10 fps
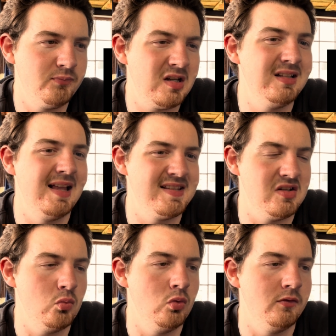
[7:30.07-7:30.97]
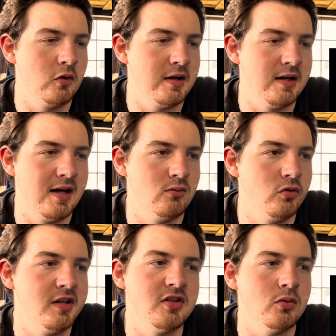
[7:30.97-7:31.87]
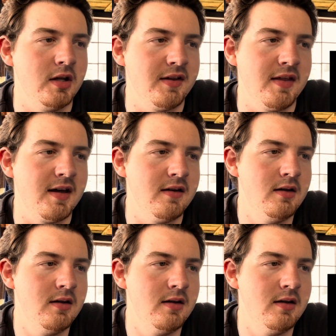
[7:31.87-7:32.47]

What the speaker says: classic Wolverine. I really do like that.